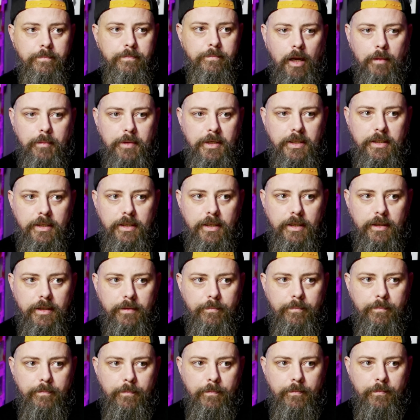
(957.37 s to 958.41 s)
I mean,
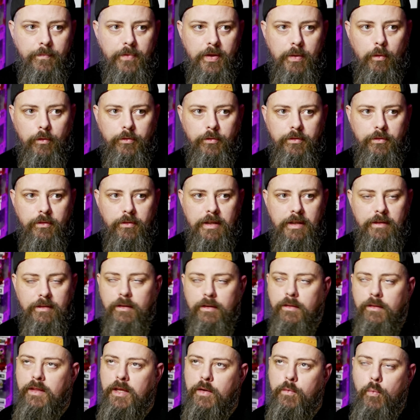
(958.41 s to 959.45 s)
they
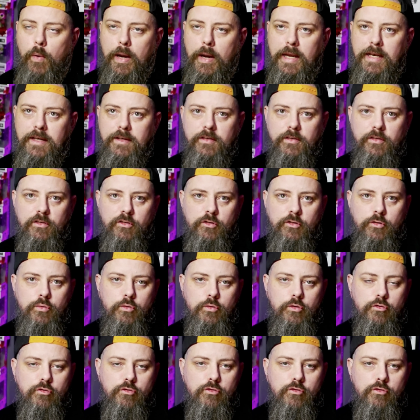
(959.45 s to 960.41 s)
went to